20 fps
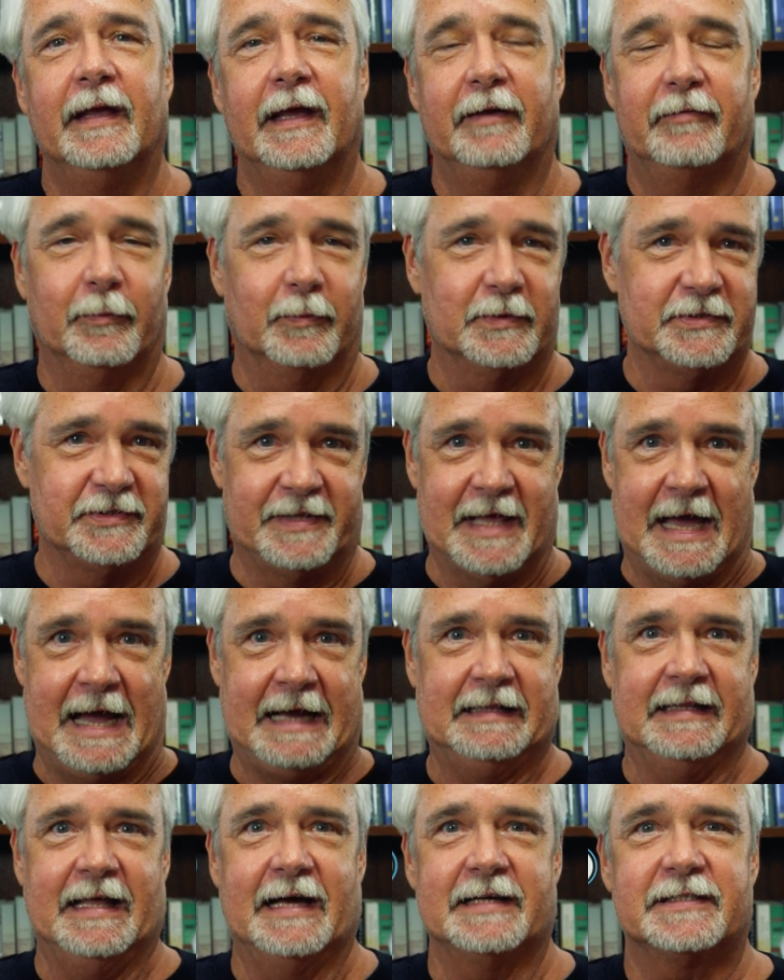if it was
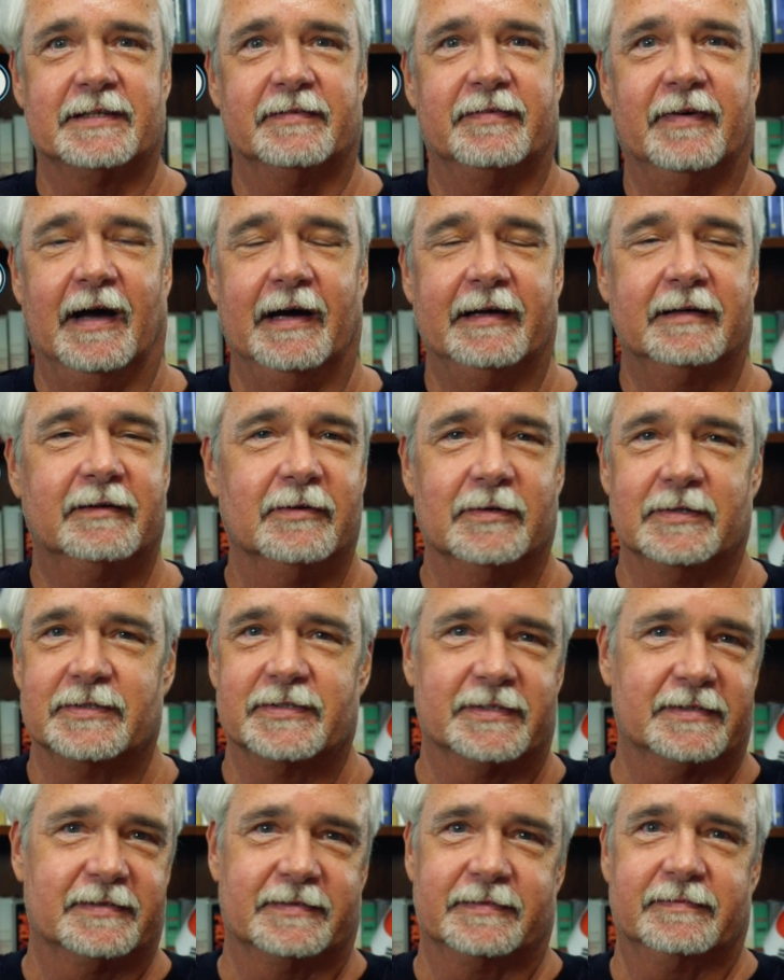that classified,
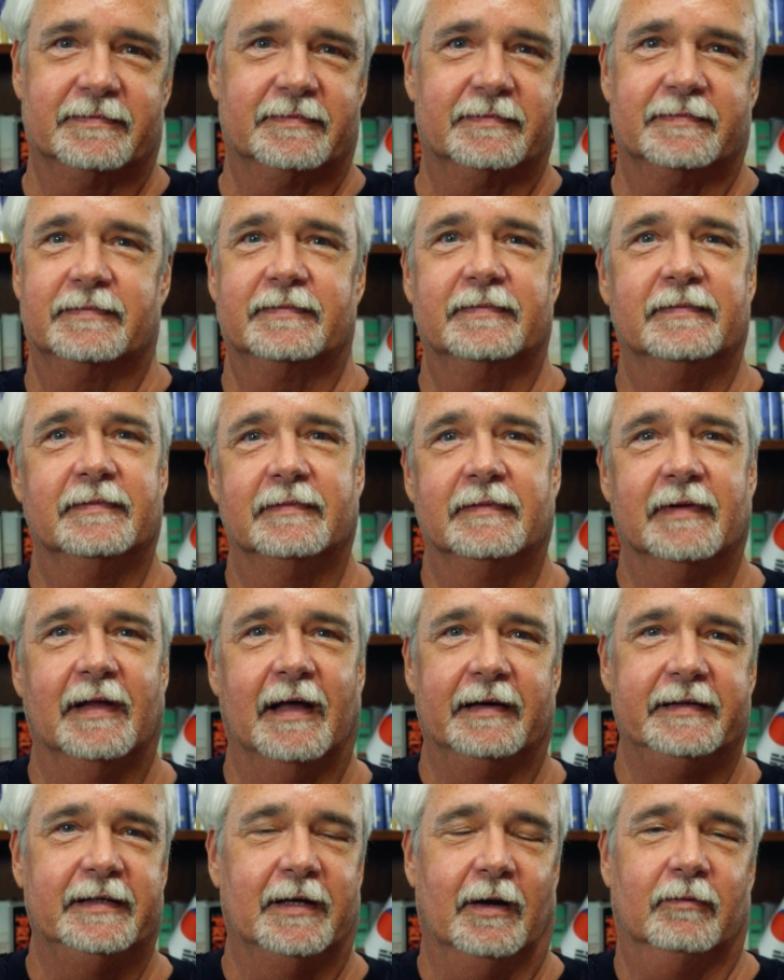because,
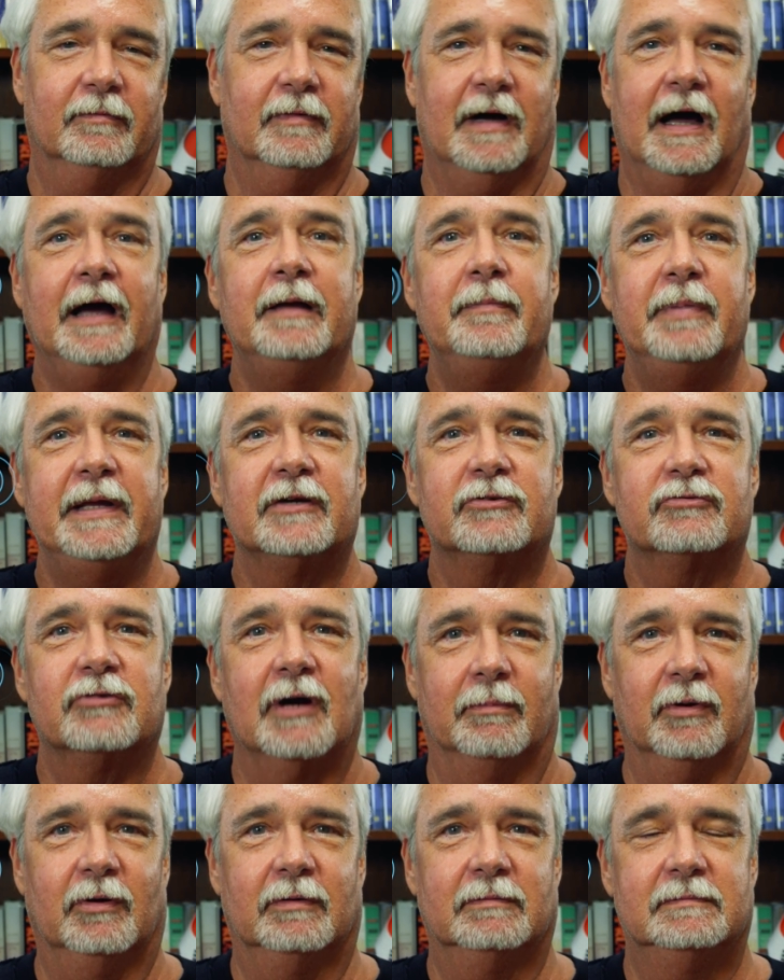you know, I'd be in
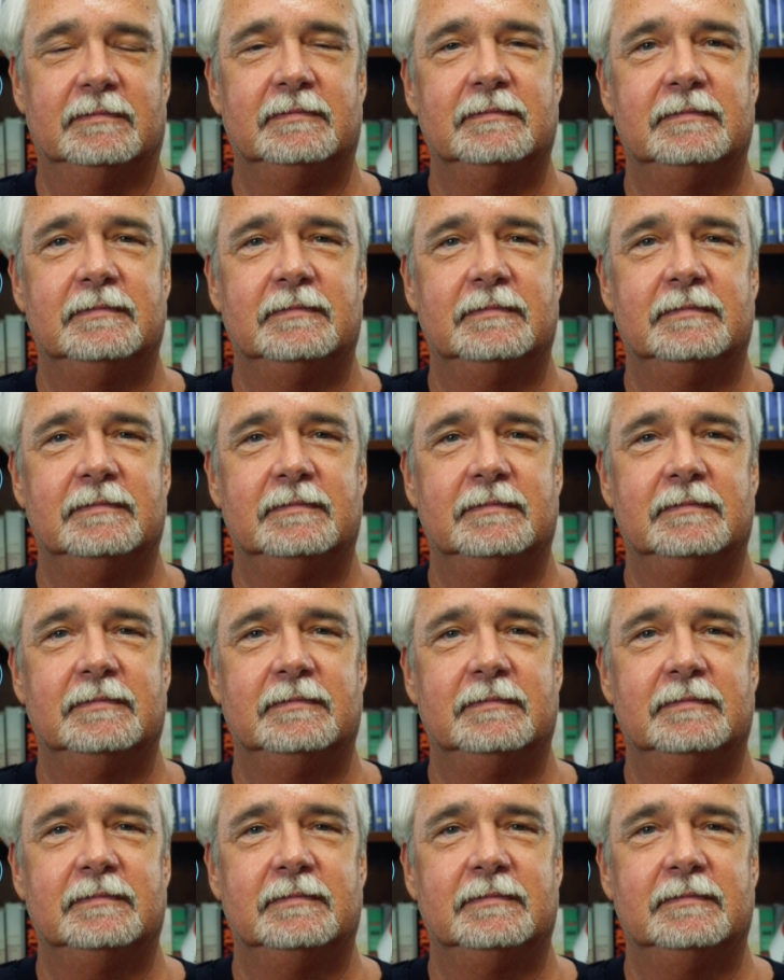trouble.